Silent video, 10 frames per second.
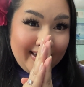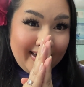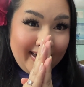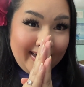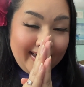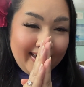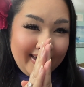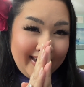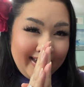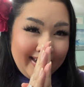
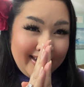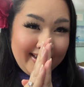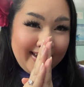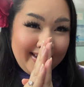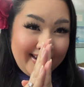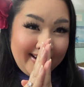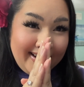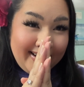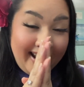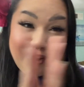
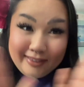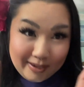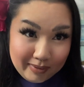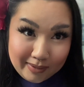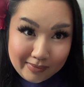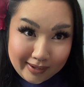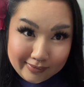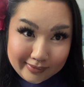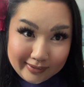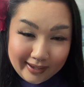and I don't think I'm gonna get them out.
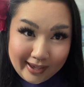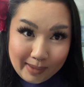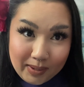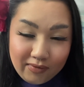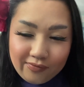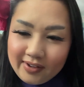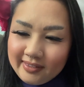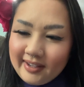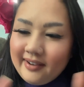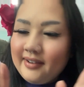I'm having fun
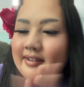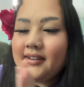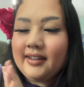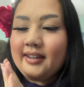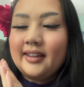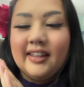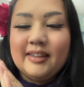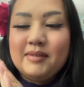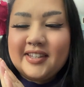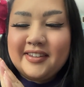there, and let
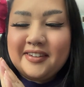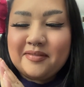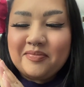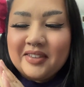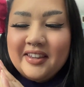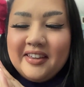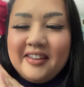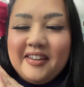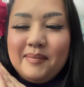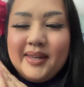me tell you,
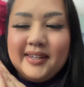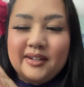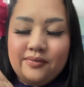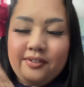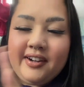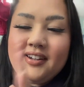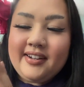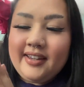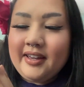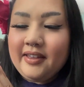my good friend
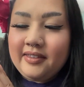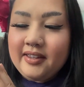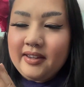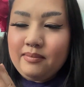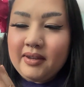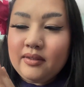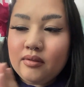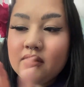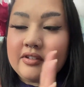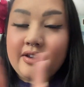that I met
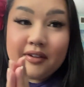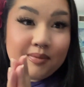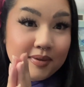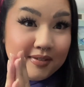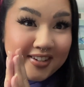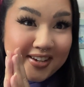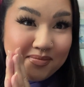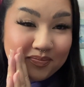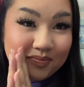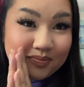through the doll community
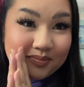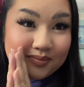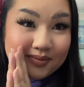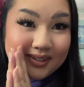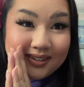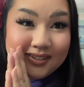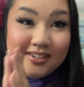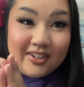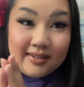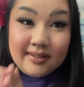
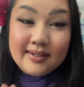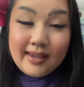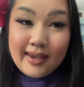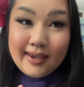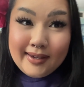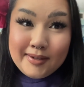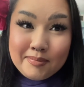suggested a